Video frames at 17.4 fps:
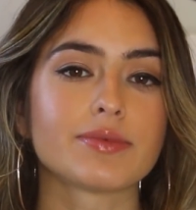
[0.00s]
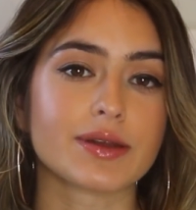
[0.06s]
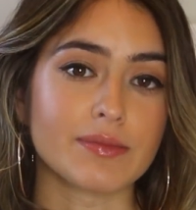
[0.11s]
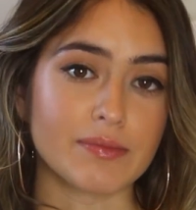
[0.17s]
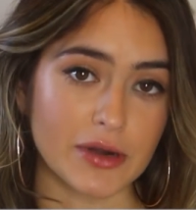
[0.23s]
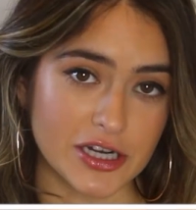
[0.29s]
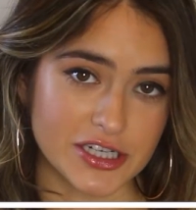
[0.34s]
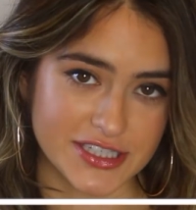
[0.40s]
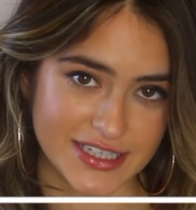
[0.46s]
bit
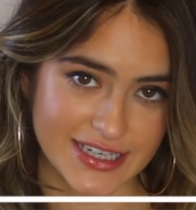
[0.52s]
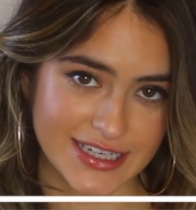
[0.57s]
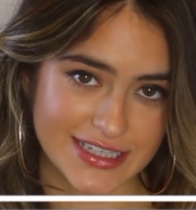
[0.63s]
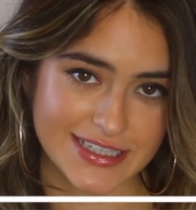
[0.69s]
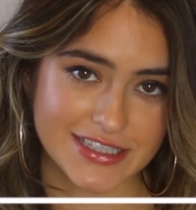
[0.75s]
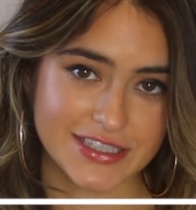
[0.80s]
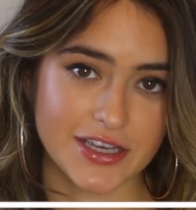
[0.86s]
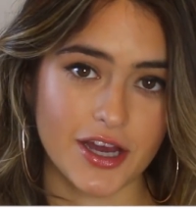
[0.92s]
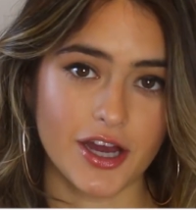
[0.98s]
of mercy.
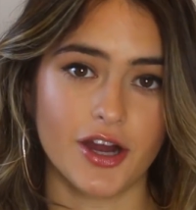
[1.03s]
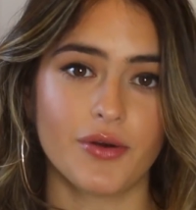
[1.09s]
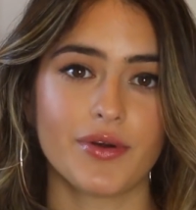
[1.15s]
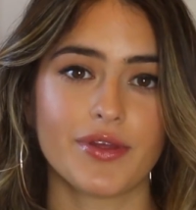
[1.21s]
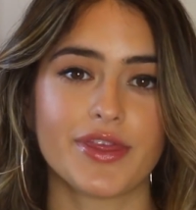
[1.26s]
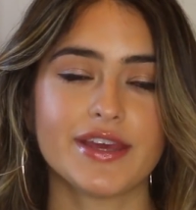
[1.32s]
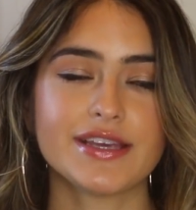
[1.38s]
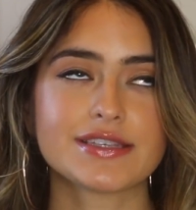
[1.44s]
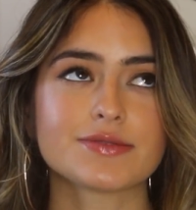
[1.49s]

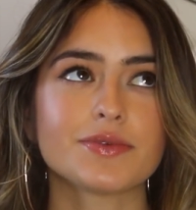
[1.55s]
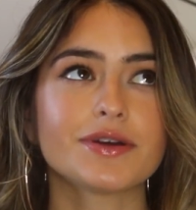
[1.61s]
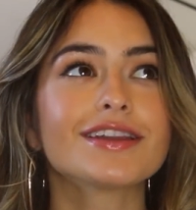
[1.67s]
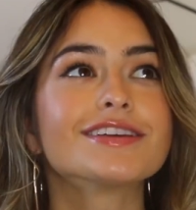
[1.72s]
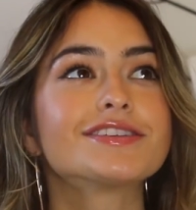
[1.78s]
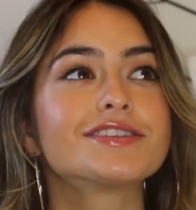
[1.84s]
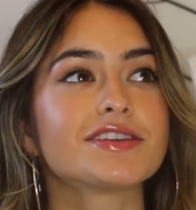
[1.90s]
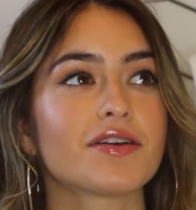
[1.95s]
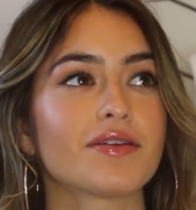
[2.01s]
So this
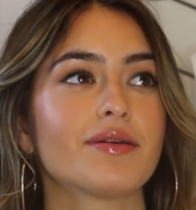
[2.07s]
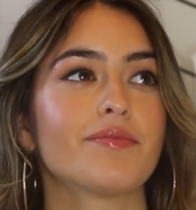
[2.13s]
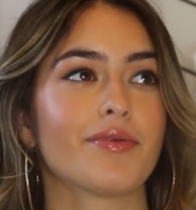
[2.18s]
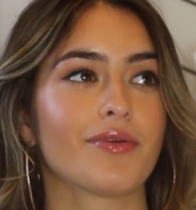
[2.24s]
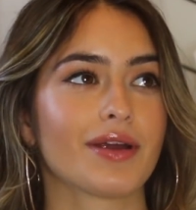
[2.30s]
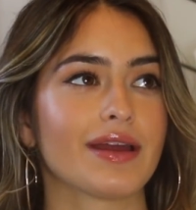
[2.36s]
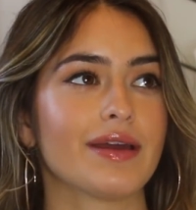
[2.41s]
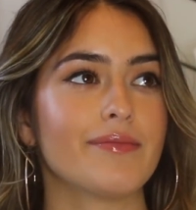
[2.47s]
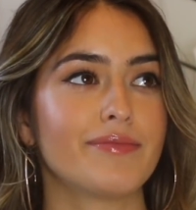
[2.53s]
one is so
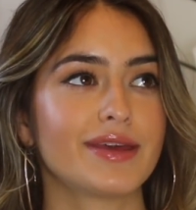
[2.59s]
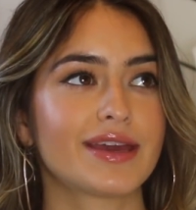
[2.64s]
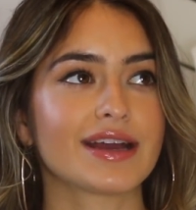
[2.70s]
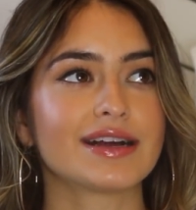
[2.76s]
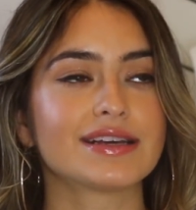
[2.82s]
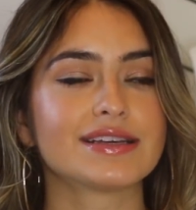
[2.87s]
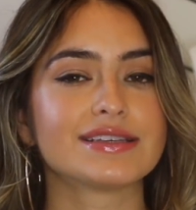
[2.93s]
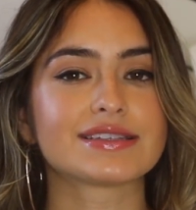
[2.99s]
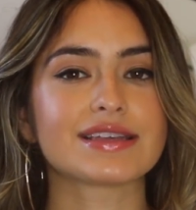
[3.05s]
important
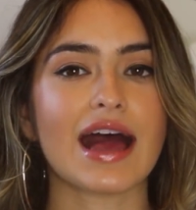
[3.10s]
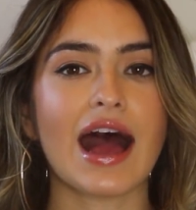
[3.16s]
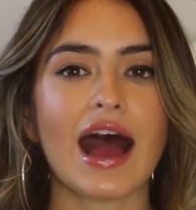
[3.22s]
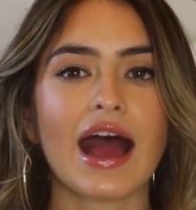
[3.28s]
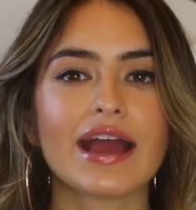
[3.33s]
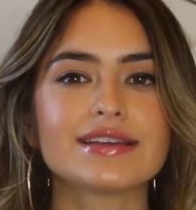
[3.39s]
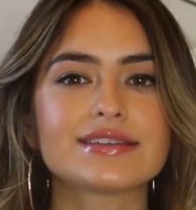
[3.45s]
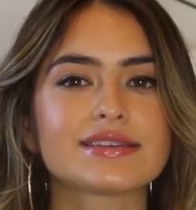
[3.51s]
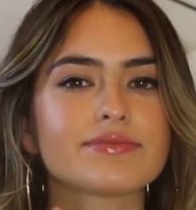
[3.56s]
because
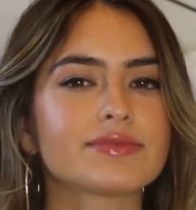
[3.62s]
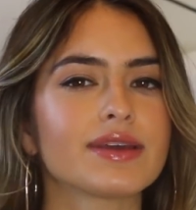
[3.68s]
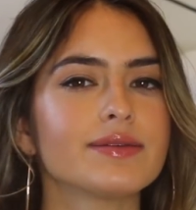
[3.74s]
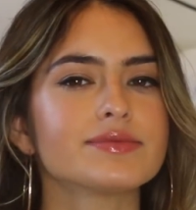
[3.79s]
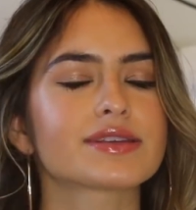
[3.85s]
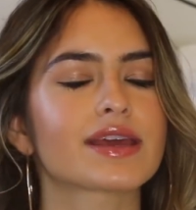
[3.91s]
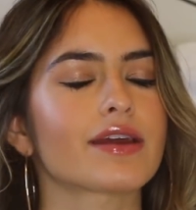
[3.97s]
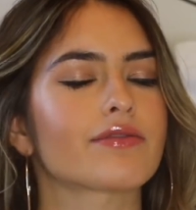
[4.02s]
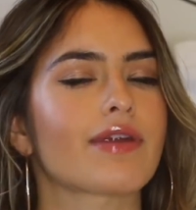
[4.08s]
I
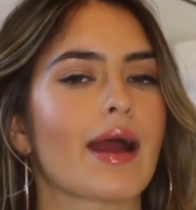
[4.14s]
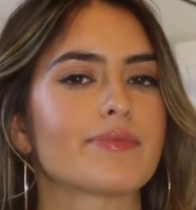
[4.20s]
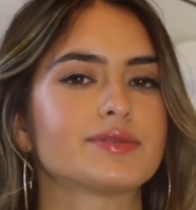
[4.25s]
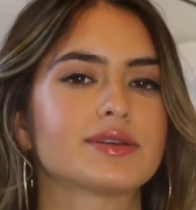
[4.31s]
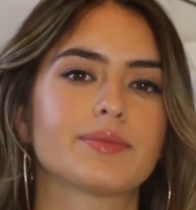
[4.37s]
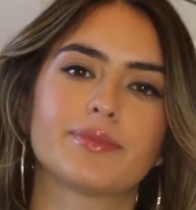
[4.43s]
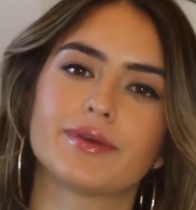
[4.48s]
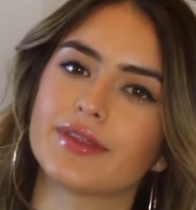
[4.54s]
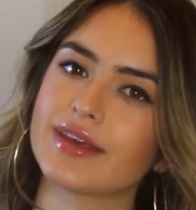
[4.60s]
sometimes get
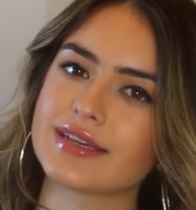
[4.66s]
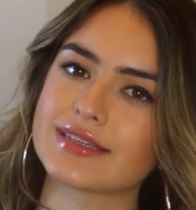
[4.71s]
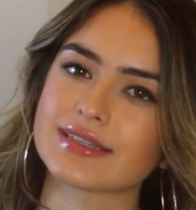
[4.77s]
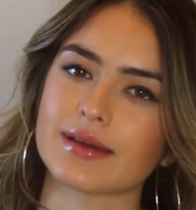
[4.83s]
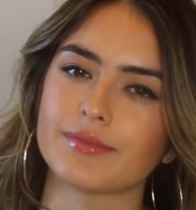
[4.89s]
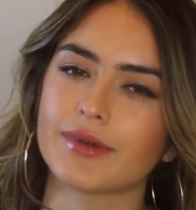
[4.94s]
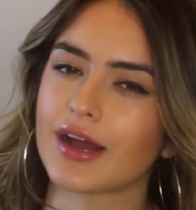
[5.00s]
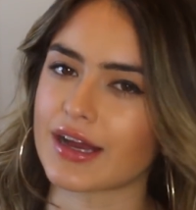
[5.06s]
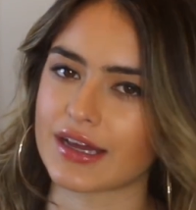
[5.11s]
wrapped up in this,
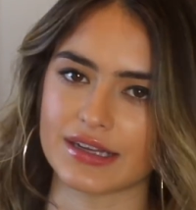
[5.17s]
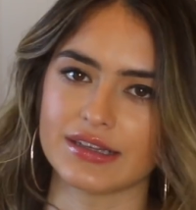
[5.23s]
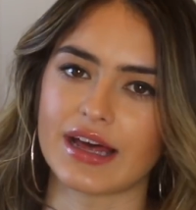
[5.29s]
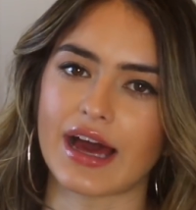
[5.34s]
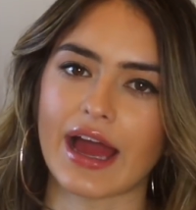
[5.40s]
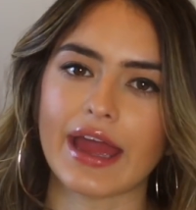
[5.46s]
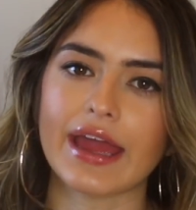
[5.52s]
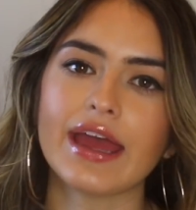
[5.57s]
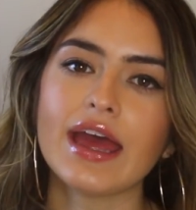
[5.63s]
I'm not gonna
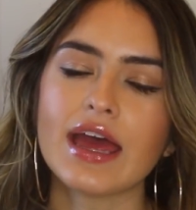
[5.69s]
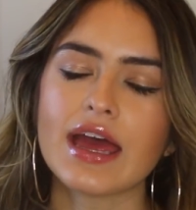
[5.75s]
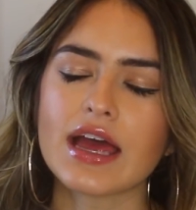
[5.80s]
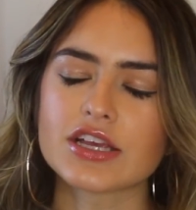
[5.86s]
lie.